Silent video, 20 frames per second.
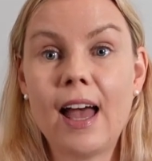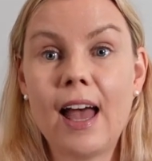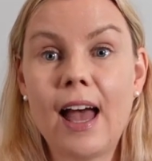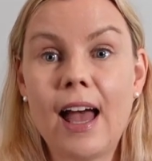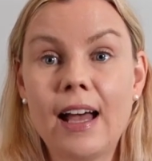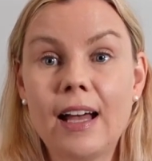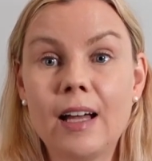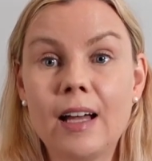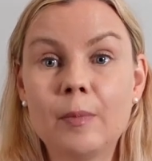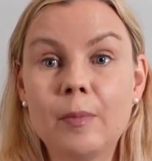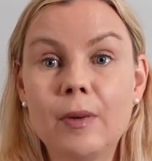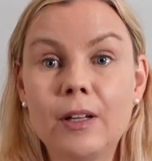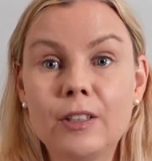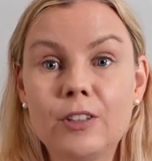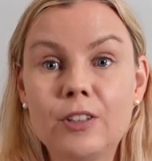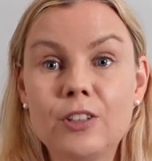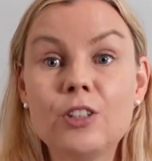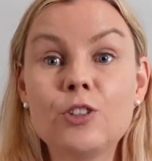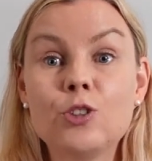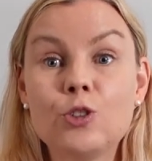
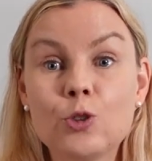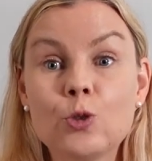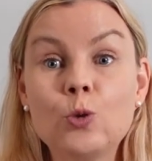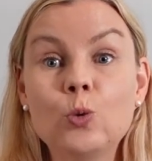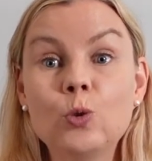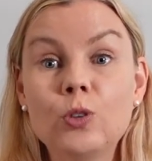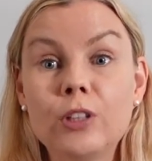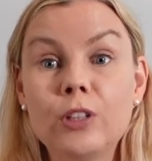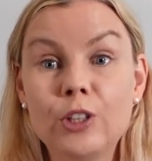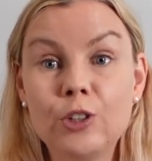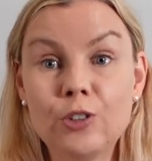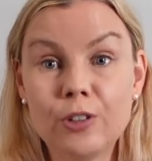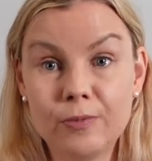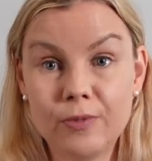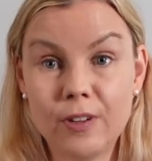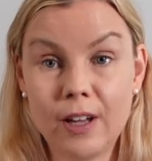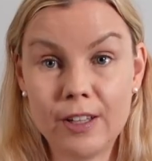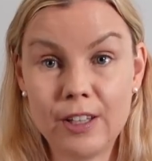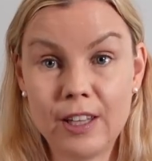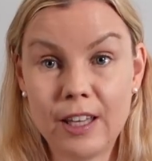to the school that
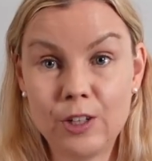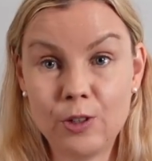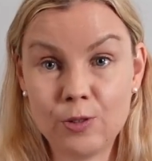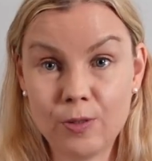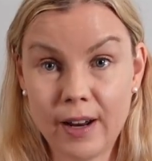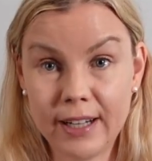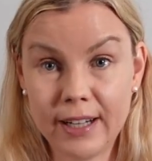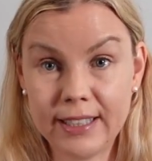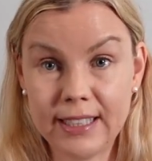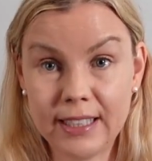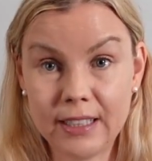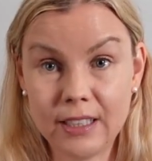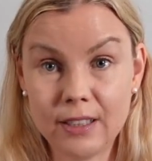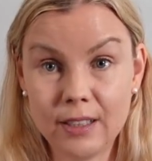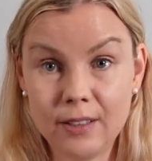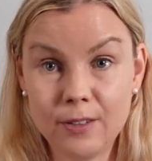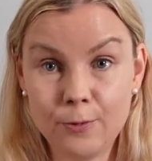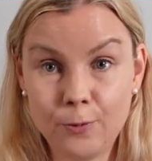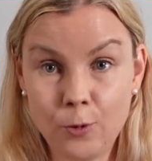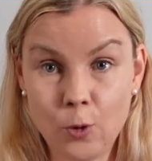you're writing
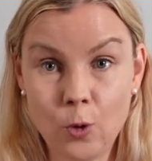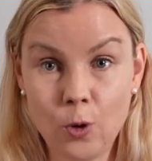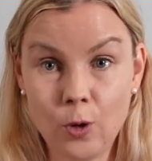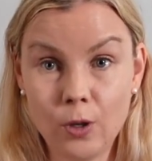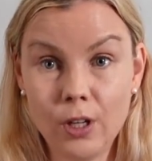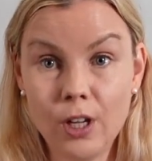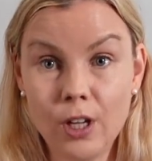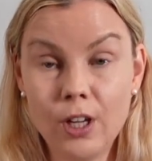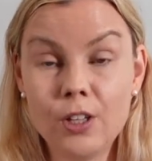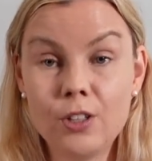for.